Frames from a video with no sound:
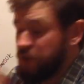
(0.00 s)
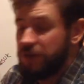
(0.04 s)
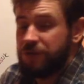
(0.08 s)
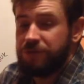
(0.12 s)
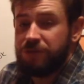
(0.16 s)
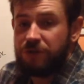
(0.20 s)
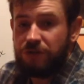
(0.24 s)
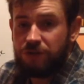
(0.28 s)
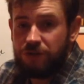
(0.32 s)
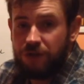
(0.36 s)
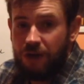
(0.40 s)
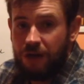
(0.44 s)

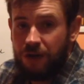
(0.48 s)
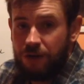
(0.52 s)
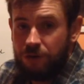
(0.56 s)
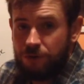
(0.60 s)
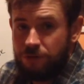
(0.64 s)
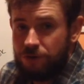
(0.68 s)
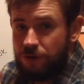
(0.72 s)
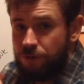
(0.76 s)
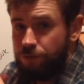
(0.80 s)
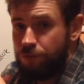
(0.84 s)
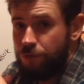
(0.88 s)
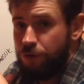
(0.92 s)
different
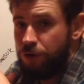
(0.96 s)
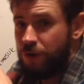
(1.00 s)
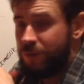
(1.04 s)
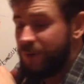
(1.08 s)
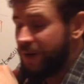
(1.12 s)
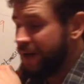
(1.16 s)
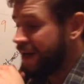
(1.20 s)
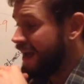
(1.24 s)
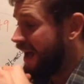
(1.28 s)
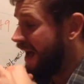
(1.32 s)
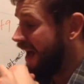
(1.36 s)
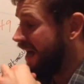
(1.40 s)
styles, a
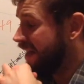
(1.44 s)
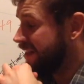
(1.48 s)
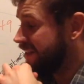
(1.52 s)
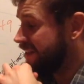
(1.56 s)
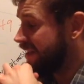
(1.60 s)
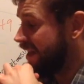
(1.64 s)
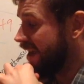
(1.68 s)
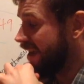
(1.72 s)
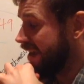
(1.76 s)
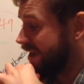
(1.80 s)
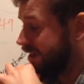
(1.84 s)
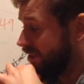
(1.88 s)
ruby and
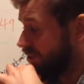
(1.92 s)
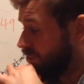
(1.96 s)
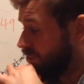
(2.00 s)
a